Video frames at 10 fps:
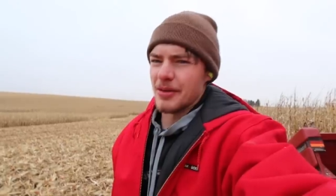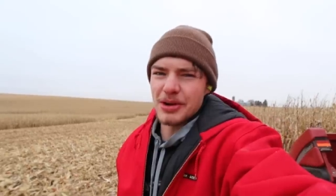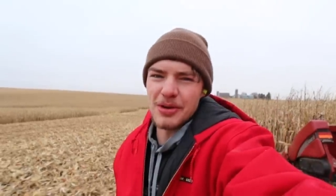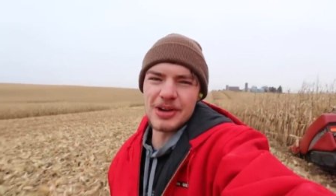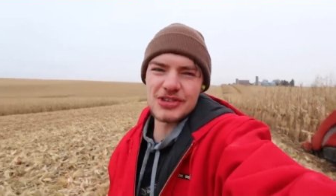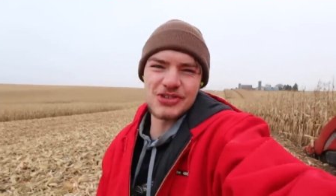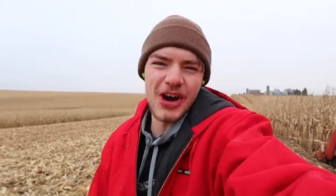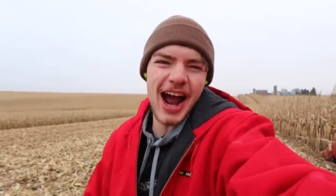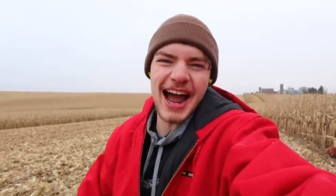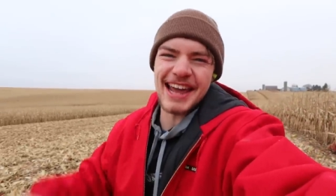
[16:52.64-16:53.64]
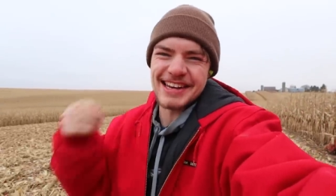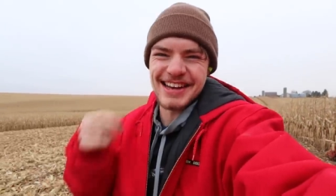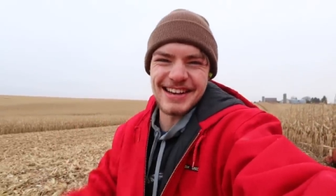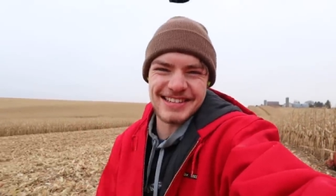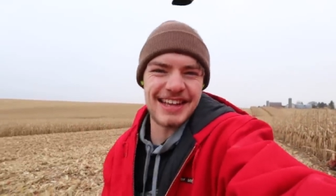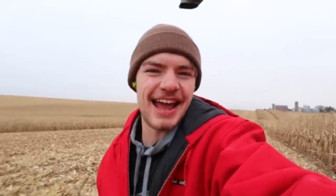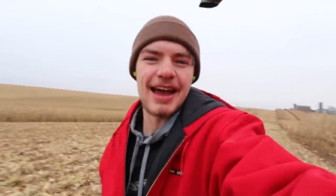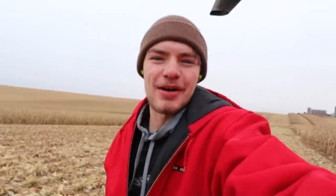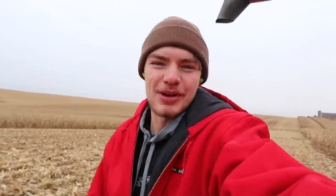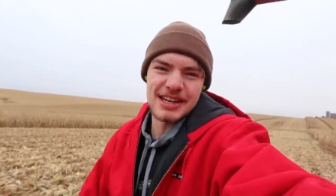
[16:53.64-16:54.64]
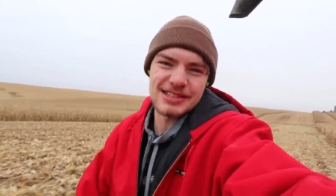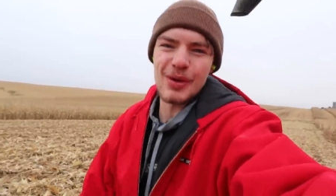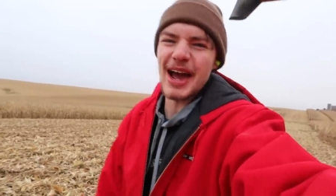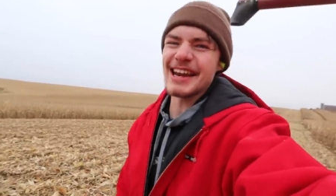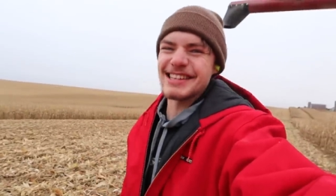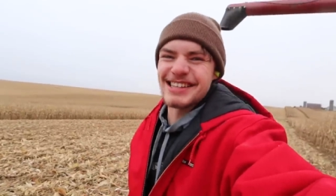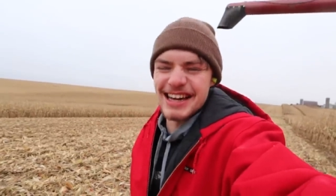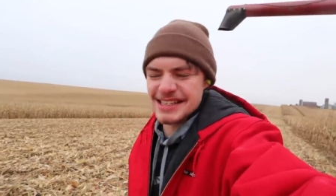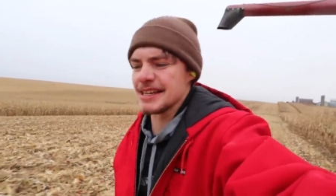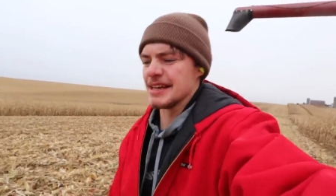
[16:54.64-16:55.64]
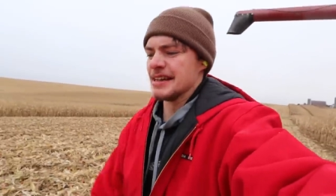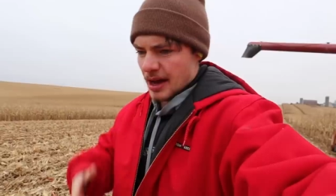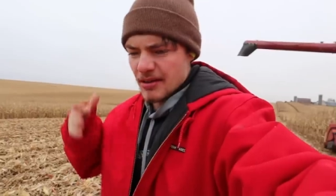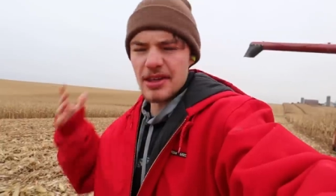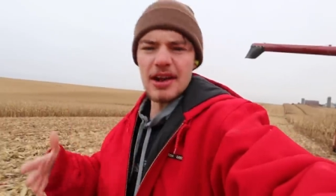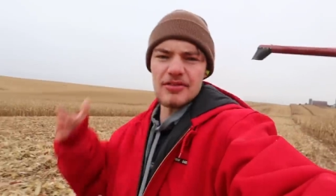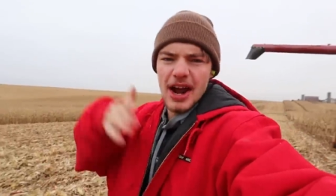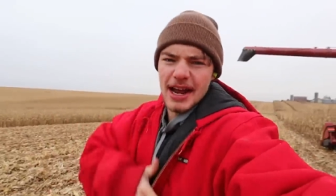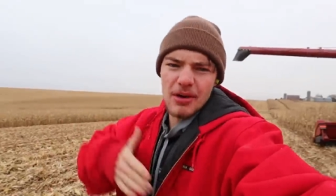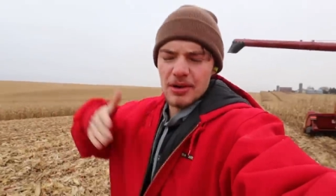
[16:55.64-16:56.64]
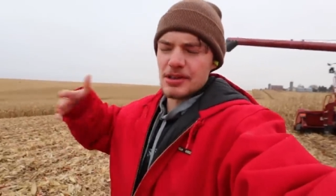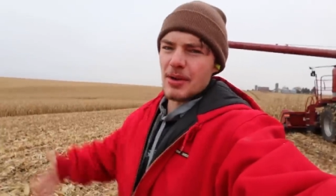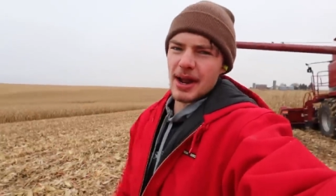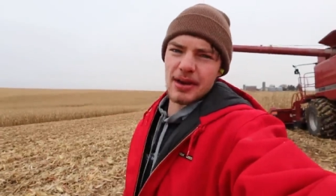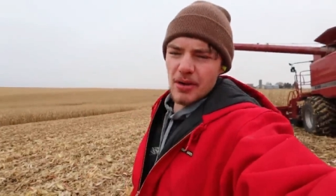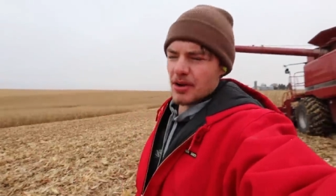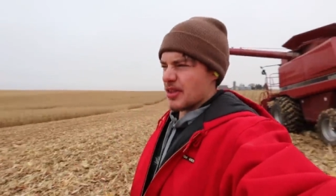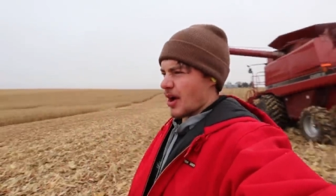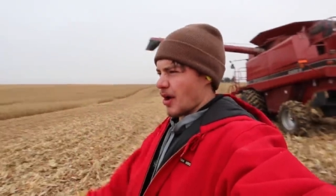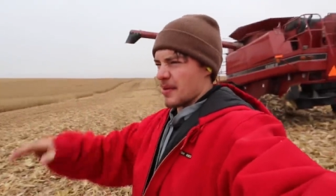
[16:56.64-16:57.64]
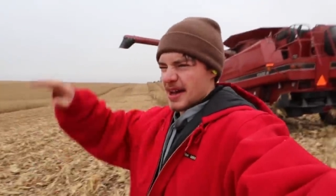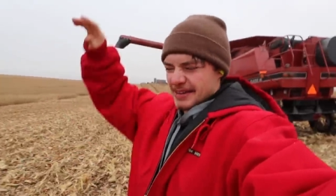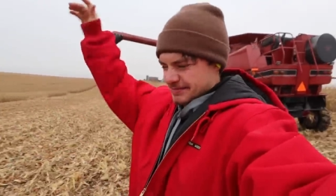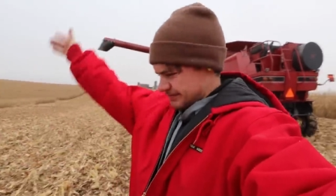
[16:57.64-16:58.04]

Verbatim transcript: When corn's dry, it does that. When it's wet, it doesn't. I'd rather have dry corn than wet corn, though, but